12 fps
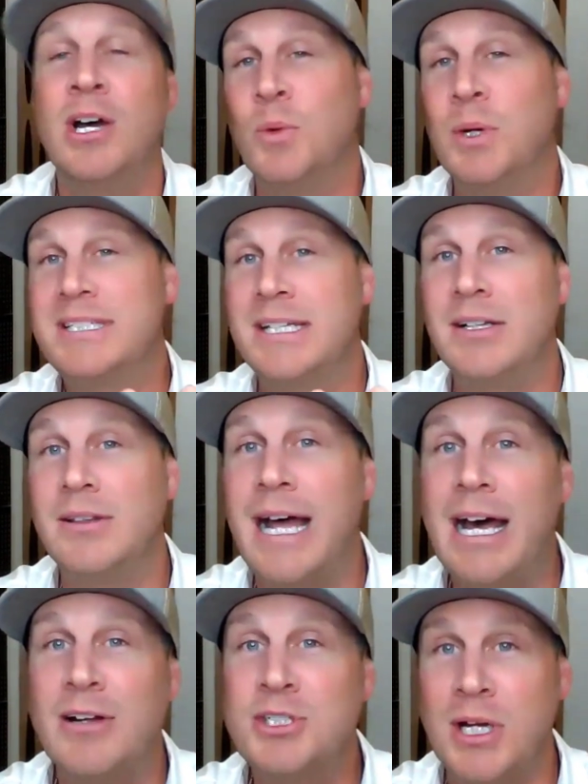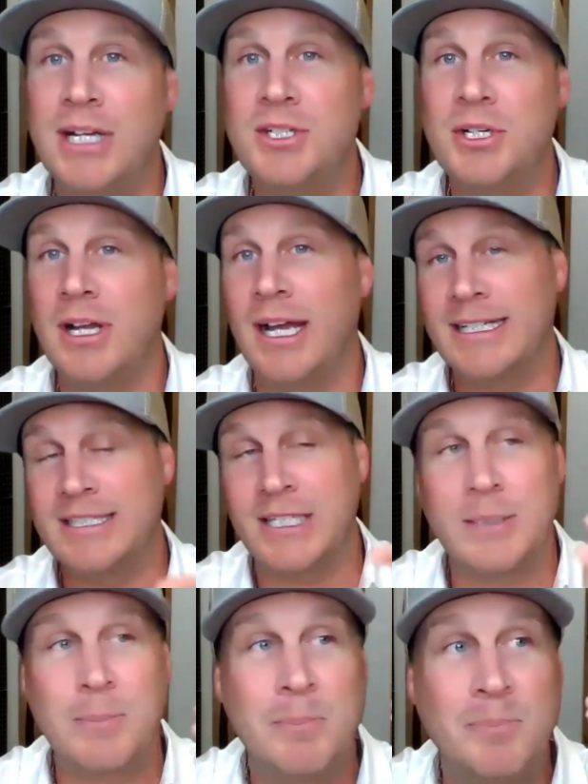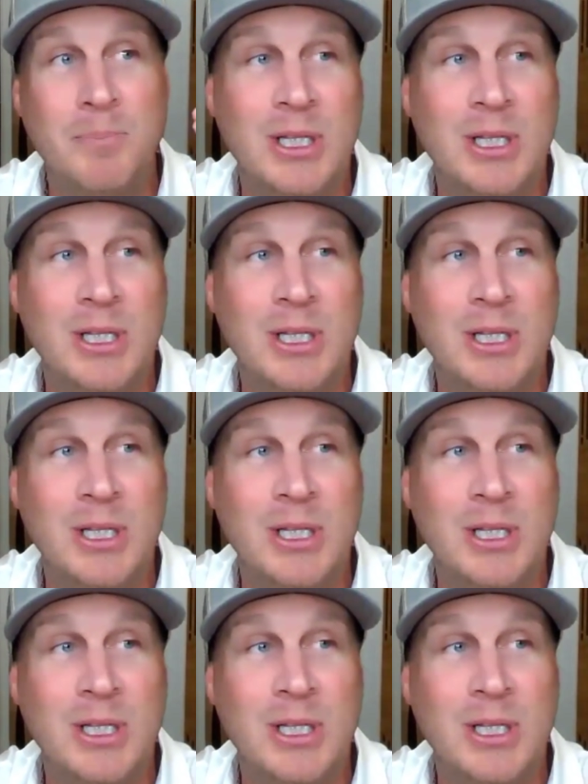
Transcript: was it allowed Treasure and I to